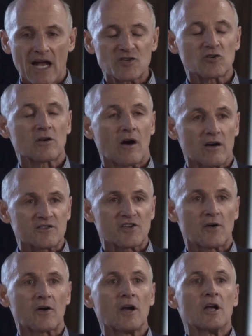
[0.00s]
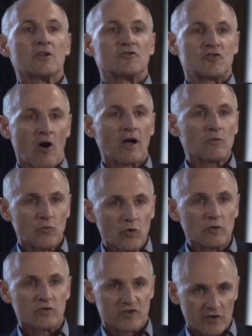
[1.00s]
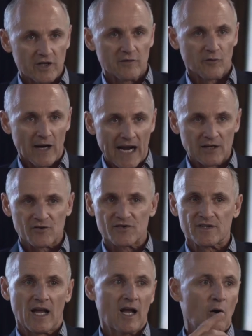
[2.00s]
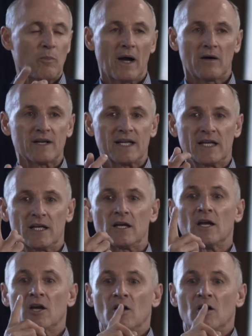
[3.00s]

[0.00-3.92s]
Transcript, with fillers: National Arts Center, Sean Wood was looking for actors to help out in